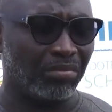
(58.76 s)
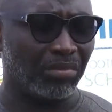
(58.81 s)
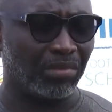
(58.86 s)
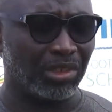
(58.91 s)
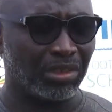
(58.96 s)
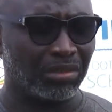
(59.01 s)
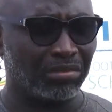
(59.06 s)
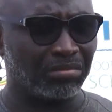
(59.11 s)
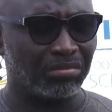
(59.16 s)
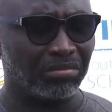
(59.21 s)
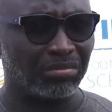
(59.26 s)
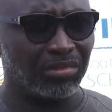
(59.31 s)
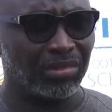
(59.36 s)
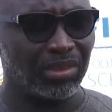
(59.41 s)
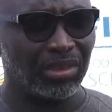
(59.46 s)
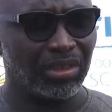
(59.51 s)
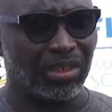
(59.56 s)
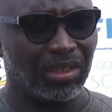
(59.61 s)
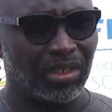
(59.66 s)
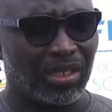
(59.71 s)
And
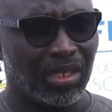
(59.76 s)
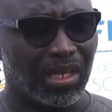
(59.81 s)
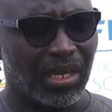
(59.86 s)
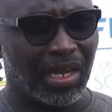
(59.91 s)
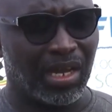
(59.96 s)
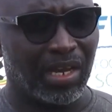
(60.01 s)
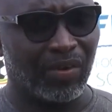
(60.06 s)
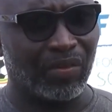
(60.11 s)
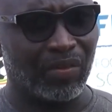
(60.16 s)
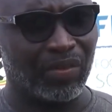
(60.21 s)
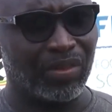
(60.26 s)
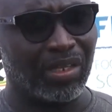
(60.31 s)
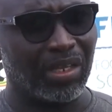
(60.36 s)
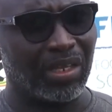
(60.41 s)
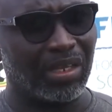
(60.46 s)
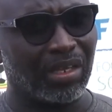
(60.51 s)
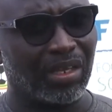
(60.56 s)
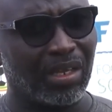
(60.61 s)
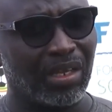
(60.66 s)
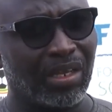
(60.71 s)
I don't think